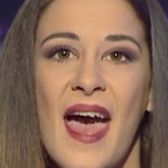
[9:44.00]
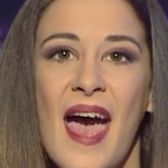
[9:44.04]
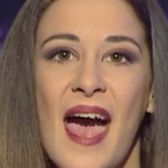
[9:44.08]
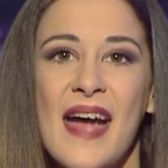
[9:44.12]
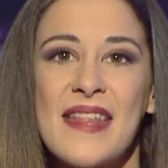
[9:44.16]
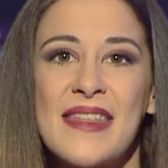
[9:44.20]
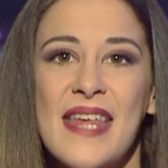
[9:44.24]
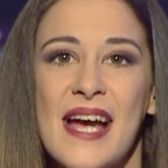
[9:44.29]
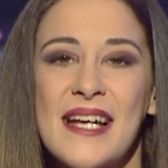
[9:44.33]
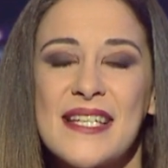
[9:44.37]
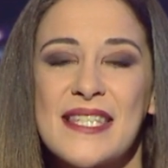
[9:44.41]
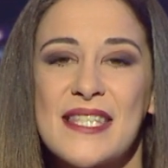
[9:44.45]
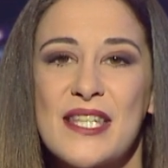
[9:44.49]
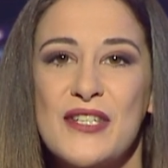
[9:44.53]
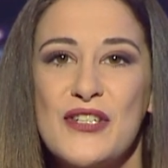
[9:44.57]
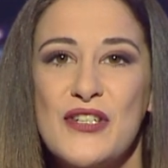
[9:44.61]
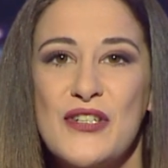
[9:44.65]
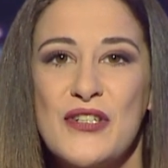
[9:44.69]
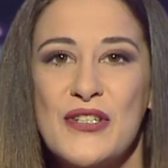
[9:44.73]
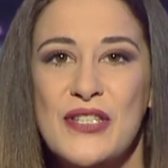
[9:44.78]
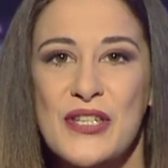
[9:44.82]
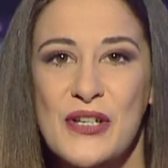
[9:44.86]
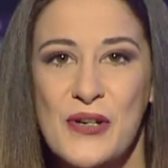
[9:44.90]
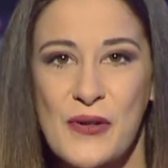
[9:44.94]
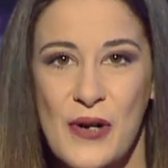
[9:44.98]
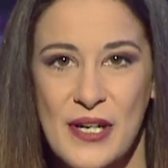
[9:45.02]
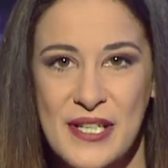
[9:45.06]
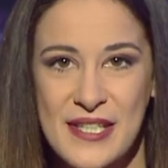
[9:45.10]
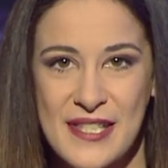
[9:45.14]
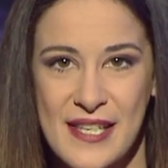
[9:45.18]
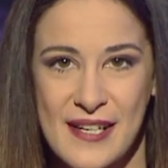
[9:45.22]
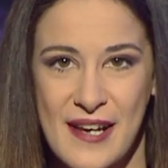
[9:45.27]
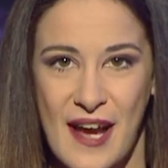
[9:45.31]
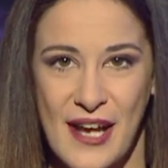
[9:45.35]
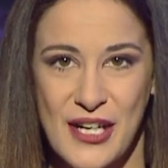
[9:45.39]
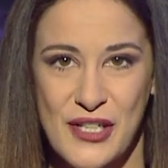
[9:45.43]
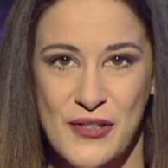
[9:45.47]
And that's the news across
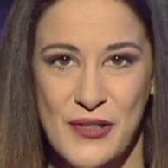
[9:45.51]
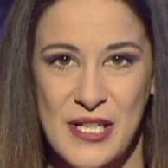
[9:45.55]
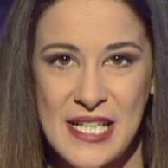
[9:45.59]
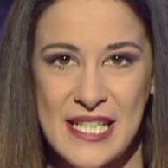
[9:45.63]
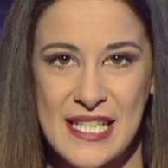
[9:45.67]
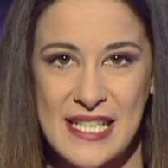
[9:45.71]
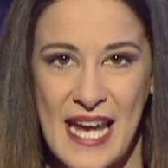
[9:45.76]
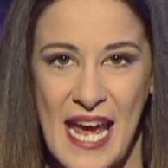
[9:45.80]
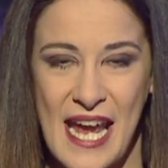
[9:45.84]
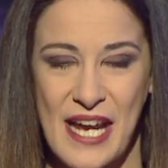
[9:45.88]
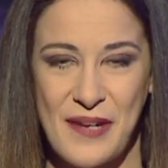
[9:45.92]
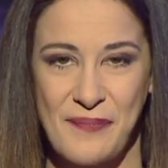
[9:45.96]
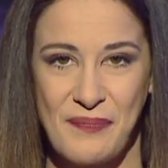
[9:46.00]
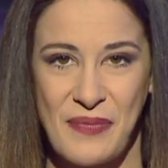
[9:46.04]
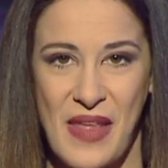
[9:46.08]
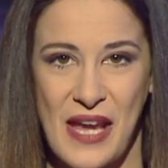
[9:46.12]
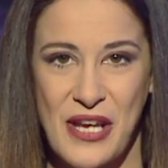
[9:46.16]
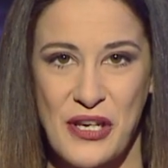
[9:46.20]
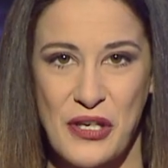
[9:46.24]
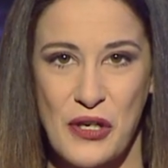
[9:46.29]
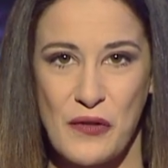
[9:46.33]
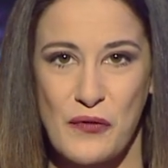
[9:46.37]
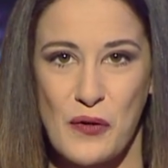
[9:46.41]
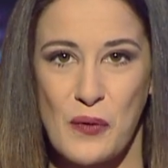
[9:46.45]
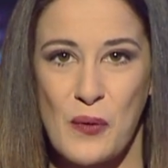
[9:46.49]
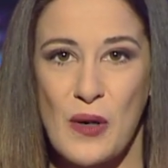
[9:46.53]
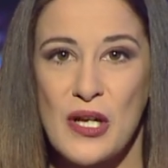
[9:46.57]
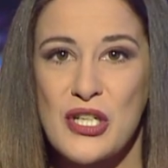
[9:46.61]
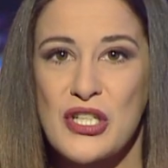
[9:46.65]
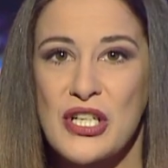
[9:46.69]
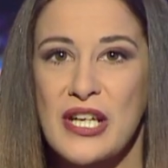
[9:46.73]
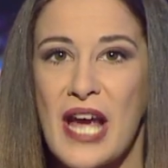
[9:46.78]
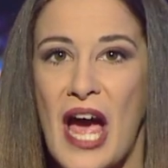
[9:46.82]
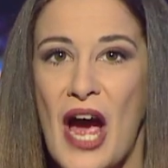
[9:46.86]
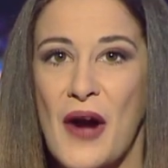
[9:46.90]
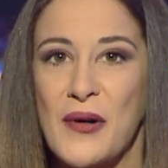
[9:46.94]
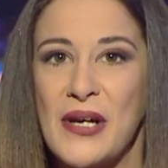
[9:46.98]
the country today. Thank you for
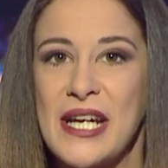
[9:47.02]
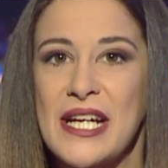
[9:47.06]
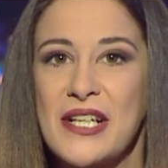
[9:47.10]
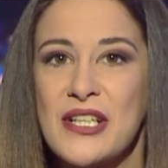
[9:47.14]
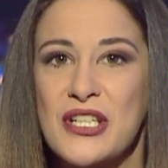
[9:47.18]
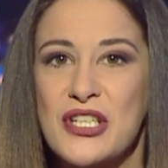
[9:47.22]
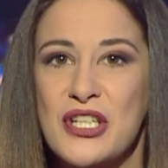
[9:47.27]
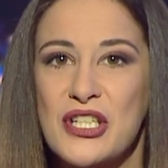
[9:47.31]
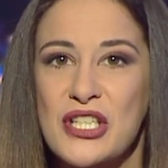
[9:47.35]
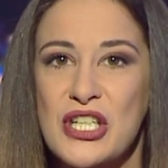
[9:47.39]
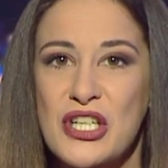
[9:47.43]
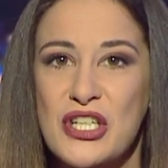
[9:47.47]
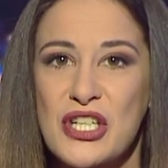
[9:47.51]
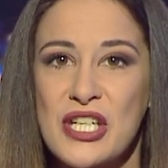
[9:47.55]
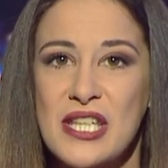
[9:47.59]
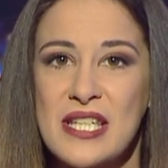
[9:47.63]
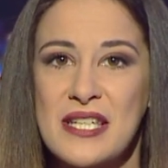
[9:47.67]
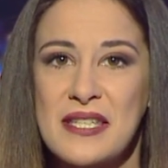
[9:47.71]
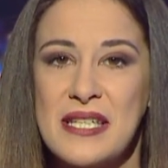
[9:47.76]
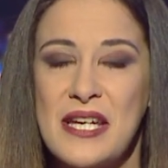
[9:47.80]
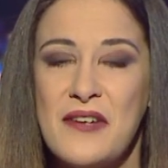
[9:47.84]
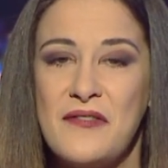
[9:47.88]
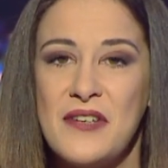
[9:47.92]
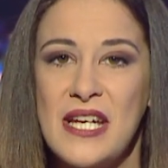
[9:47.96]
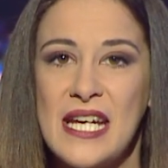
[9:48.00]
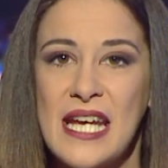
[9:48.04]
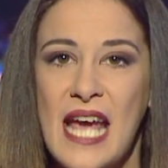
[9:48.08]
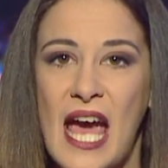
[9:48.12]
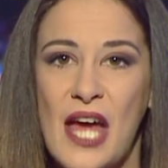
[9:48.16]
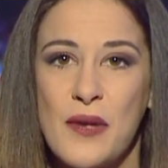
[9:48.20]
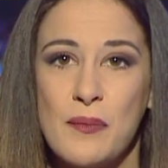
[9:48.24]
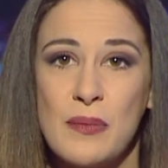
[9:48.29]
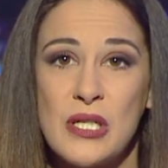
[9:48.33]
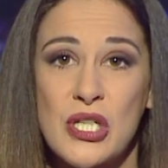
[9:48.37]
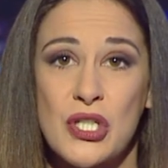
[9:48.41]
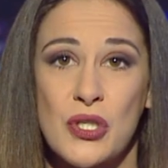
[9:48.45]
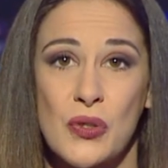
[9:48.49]
watching our English edition this evening,
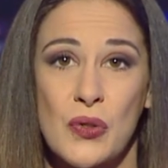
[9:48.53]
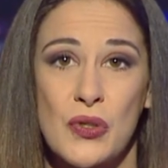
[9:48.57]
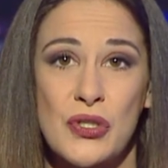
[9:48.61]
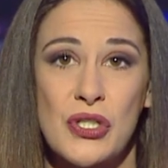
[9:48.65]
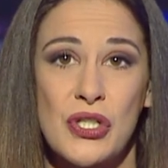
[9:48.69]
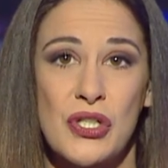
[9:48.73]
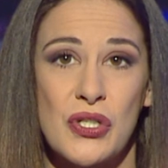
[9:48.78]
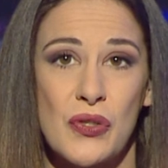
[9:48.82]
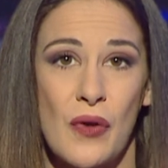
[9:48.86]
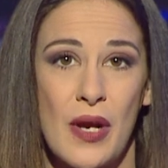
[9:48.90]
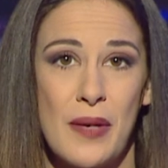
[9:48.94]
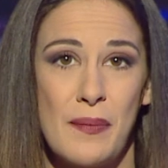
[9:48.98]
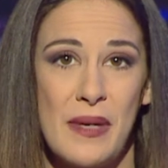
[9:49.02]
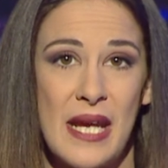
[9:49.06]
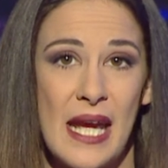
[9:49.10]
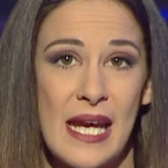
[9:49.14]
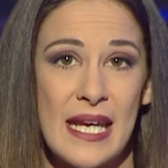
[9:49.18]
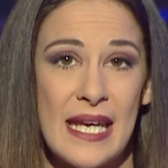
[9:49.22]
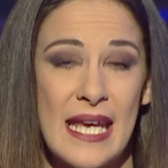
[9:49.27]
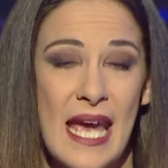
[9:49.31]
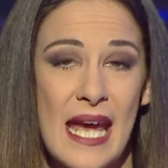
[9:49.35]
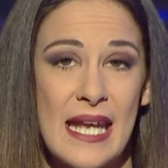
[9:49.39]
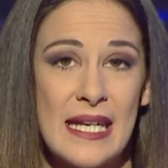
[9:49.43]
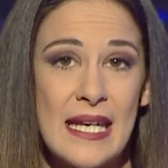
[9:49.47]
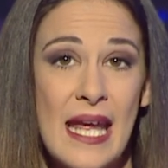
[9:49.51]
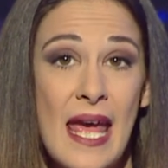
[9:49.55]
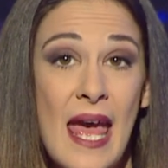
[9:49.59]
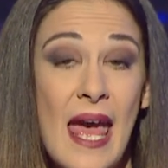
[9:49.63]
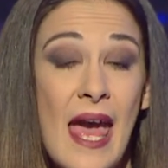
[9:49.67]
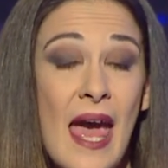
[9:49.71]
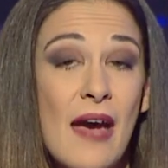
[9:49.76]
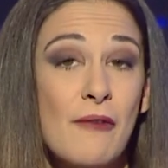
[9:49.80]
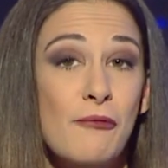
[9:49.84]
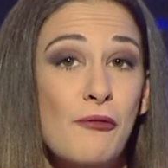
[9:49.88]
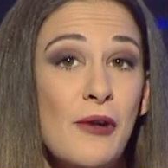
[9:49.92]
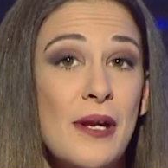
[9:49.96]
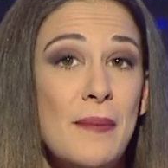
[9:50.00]
and be sure to join me again
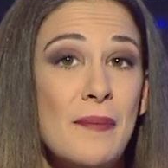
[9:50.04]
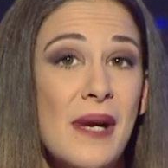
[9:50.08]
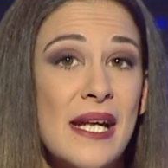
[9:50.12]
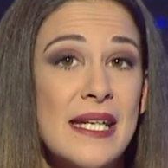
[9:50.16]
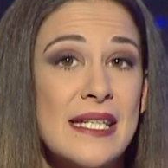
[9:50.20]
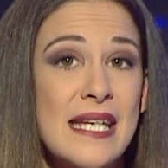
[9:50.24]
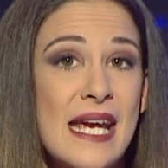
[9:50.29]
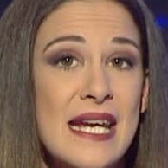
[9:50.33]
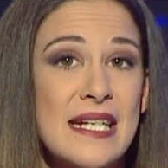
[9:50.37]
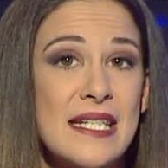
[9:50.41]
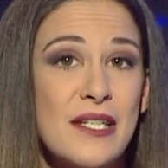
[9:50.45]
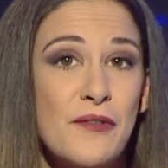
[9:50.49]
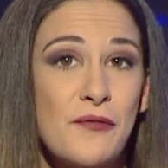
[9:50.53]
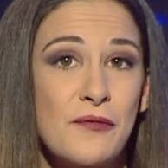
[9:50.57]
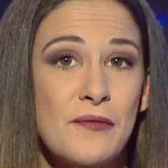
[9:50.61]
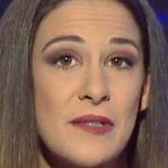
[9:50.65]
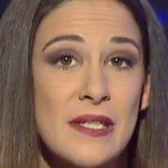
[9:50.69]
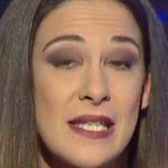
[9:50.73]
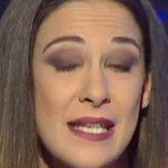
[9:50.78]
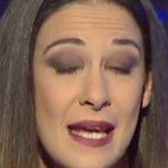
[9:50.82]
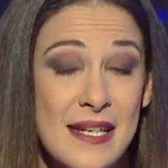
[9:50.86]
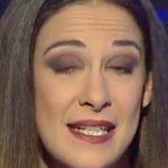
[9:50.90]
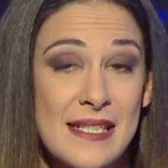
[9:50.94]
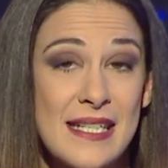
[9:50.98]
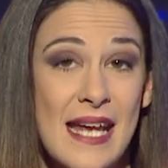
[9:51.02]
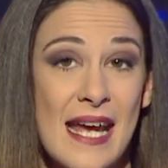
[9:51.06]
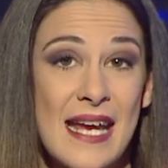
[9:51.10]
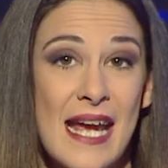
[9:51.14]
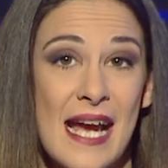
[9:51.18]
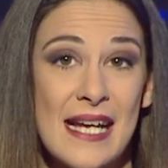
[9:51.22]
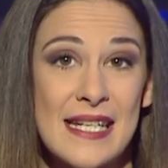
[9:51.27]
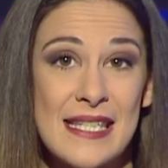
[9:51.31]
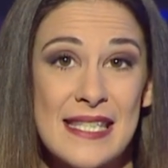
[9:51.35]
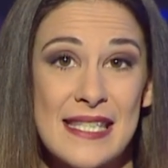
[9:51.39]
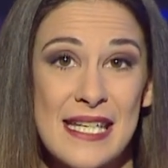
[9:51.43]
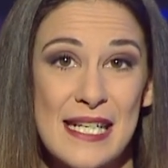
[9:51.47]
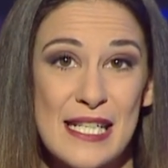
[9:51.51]
every Monday to Saturday
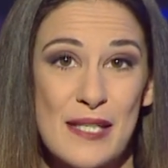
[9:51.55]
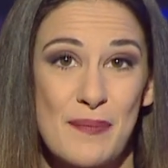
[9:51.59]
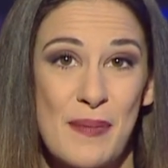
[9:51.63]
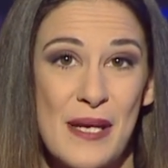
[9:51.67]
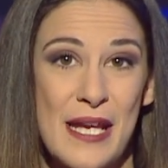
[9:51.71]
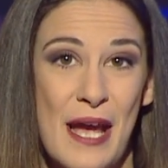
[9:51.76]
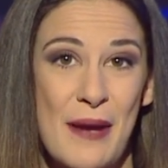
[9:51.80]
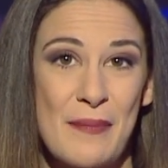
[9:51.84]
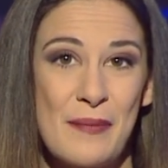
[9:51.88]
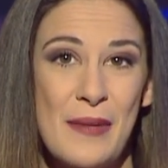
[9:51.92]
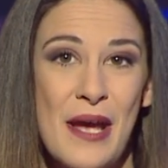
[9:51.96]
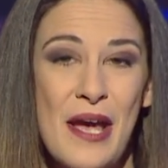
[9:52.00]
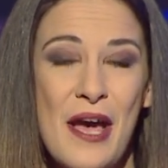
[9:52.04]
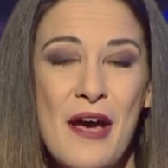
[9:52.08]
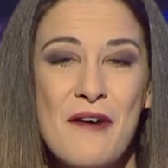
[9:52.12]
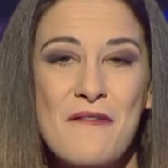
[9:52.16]
at 6 p.m.